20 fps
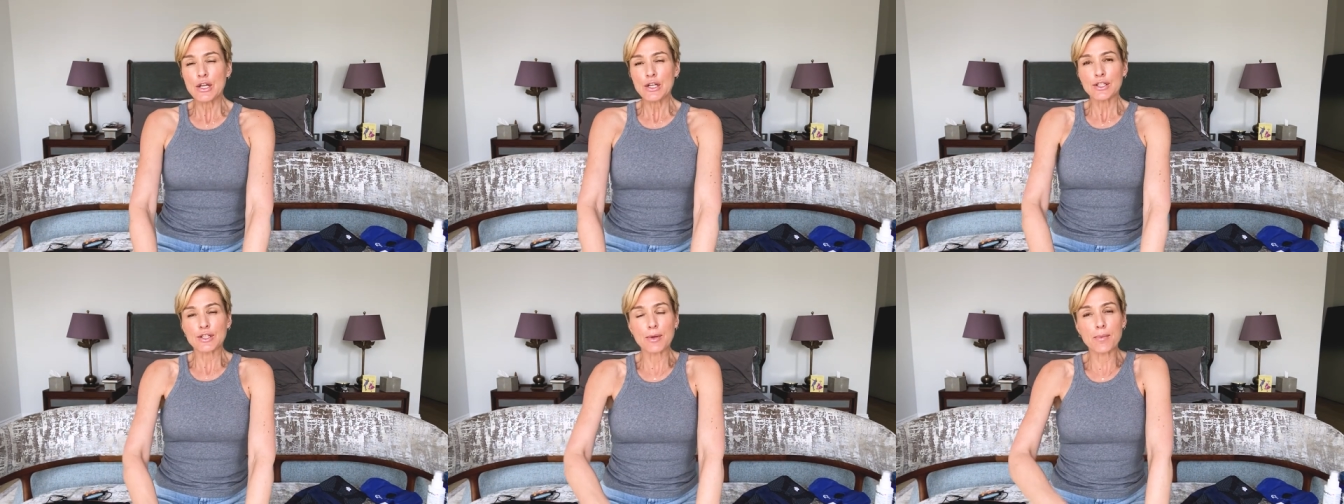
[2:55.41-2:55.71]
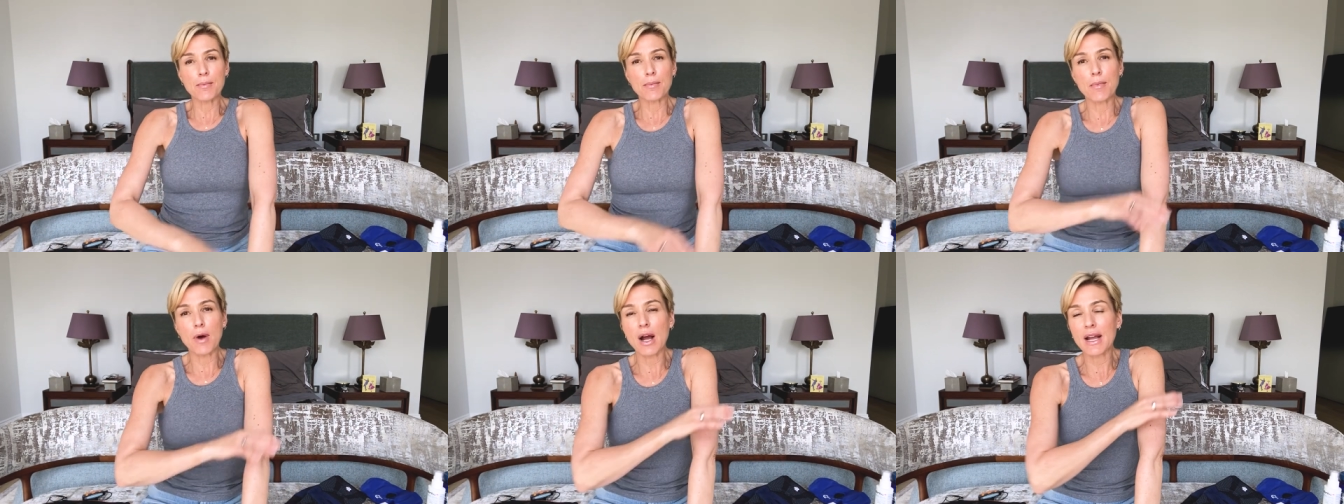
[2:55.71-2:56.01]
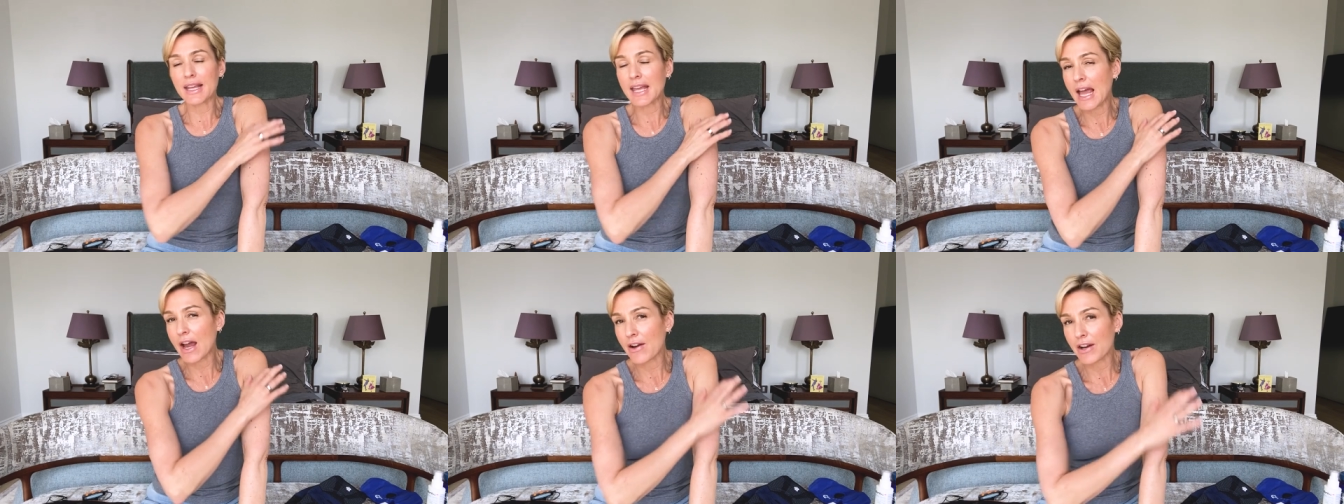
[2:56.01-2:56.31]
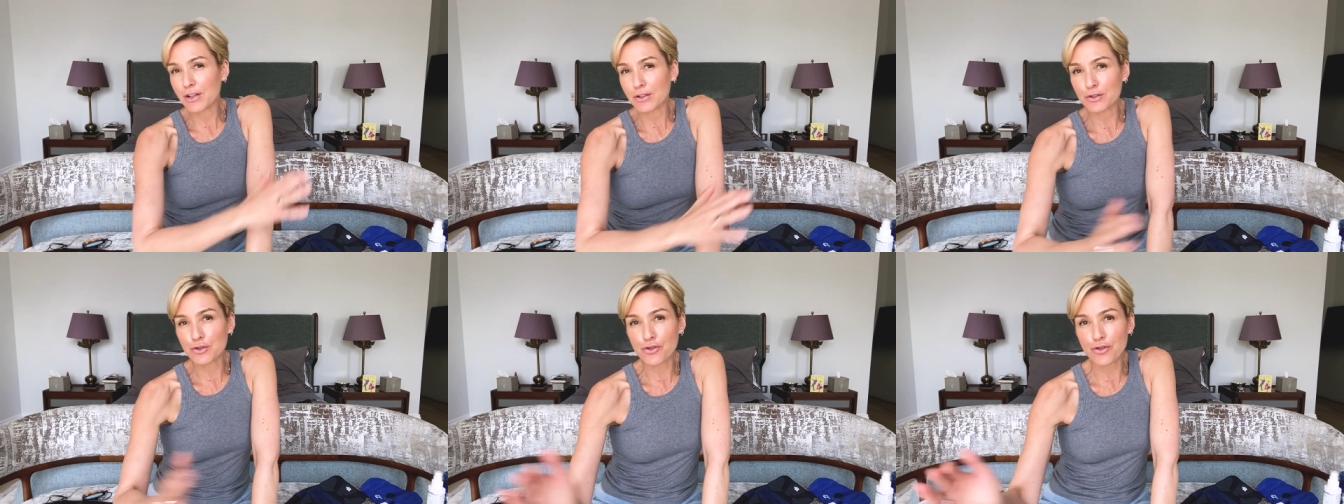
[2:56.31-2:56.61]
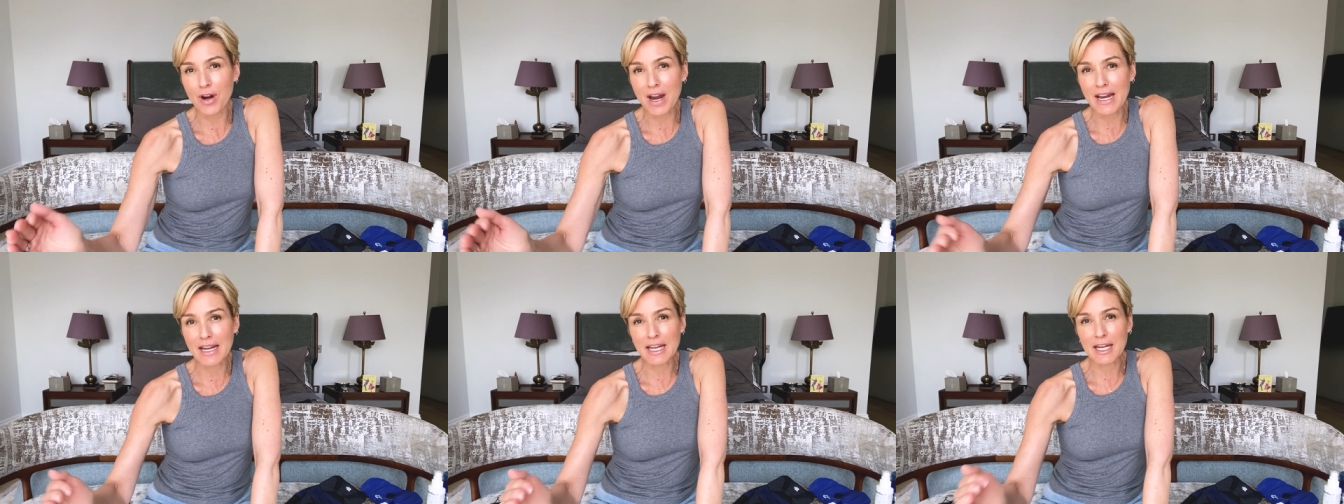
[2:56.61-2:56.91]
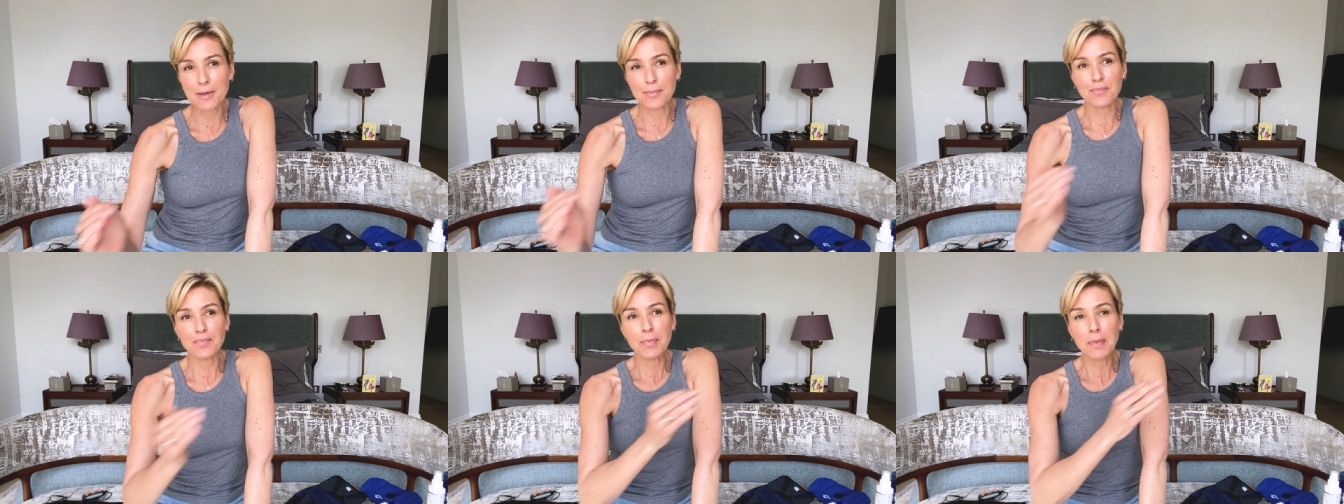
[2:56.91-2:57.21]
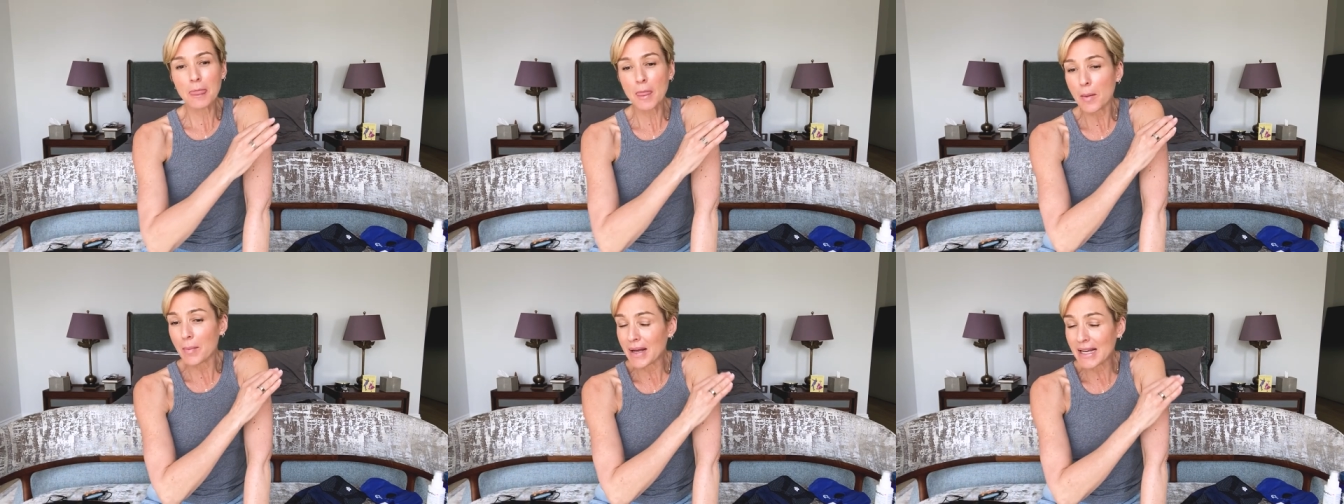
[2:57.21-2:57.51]
so i carried on training
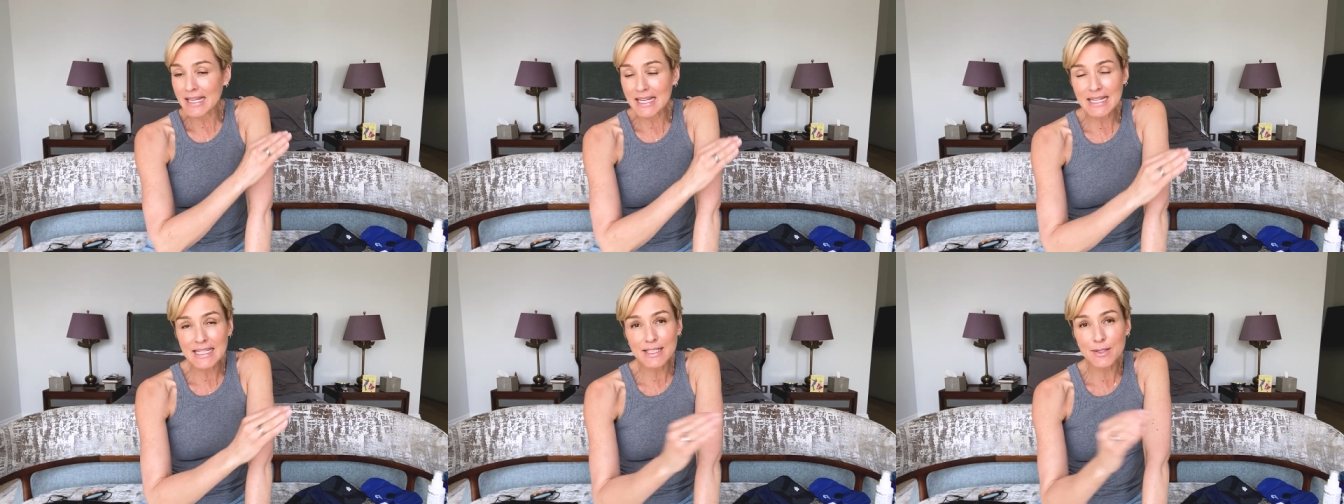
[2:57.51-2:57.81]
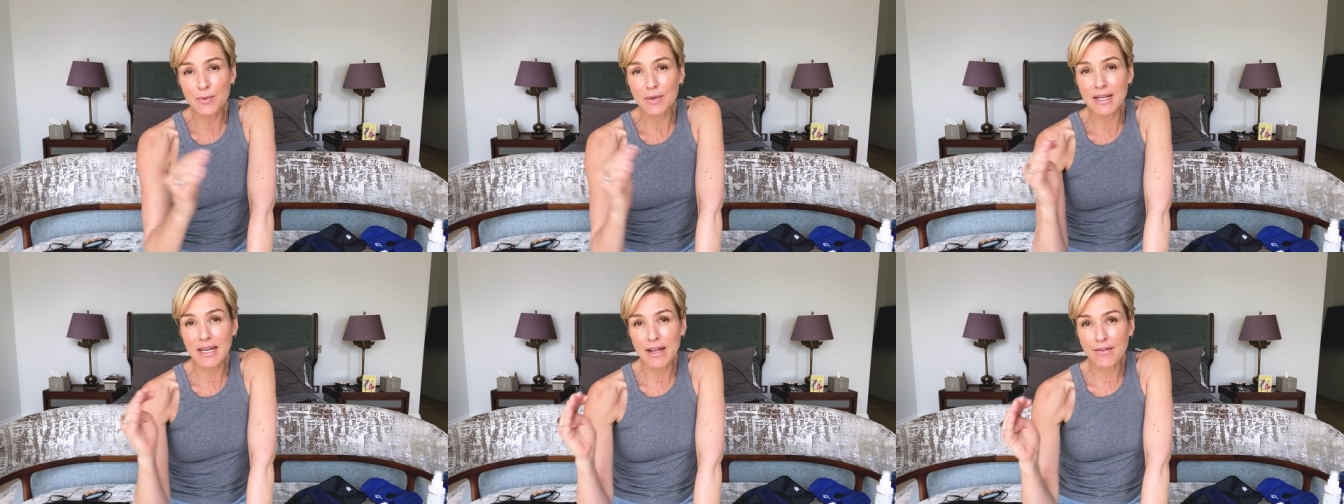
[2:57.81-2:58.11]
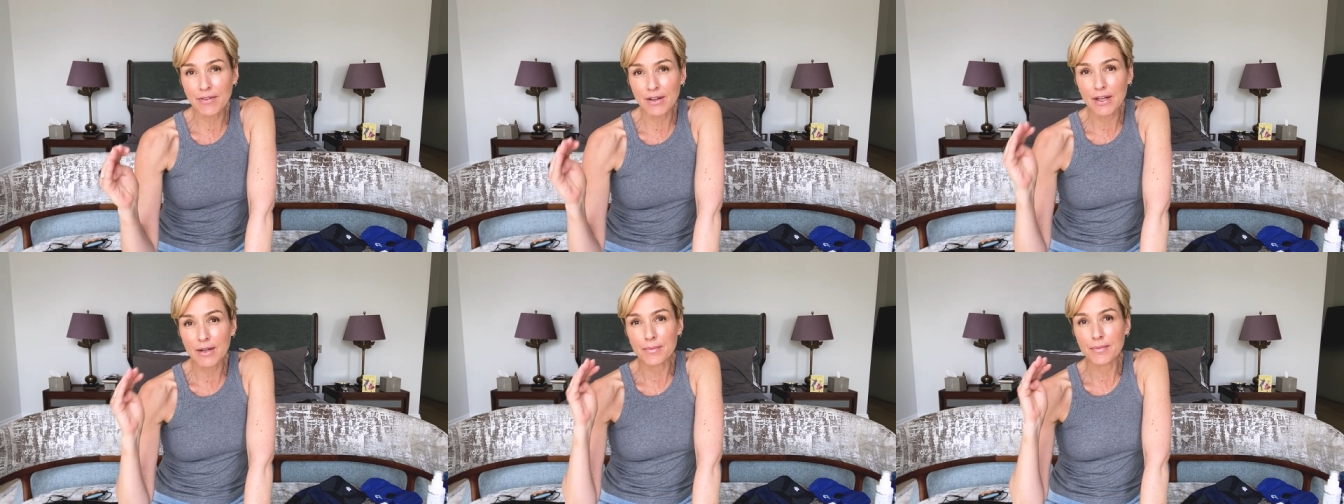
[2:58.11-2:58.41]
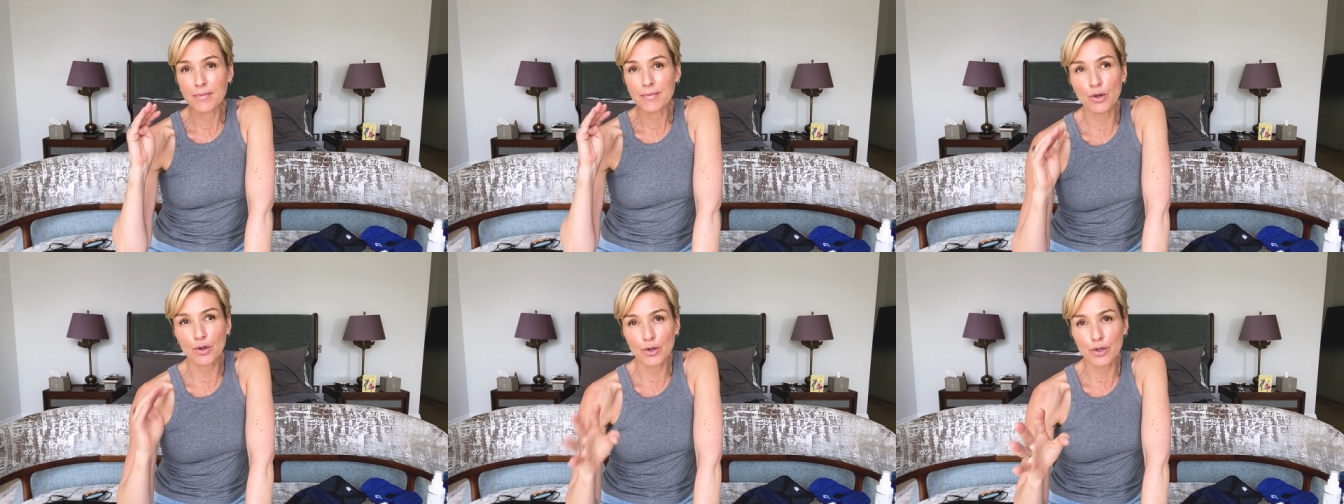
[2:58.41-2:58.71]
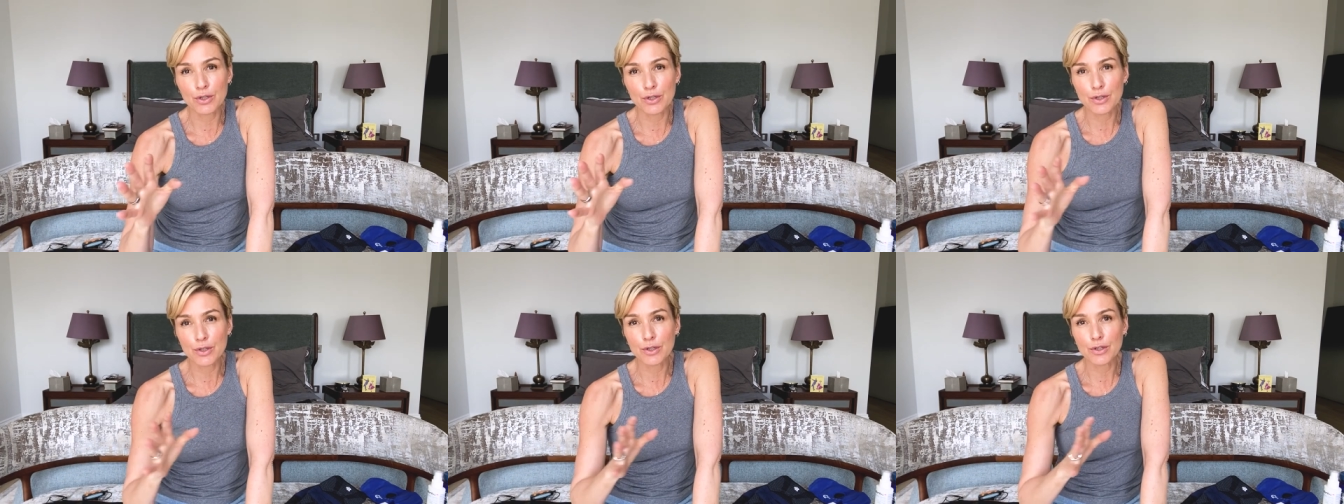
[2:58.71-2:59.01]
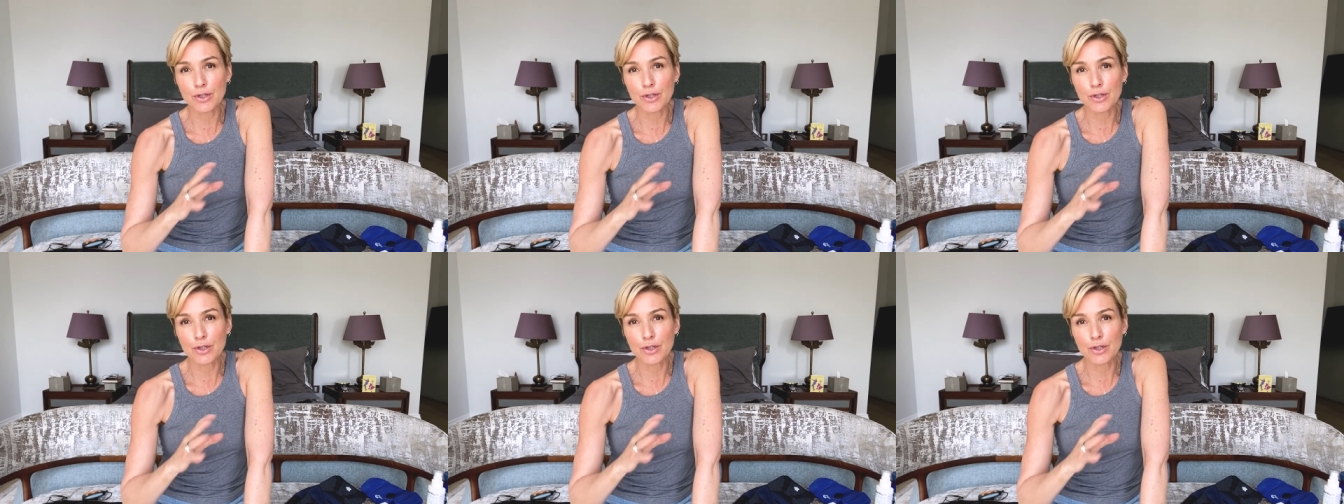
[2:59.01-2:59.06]
my knees were never good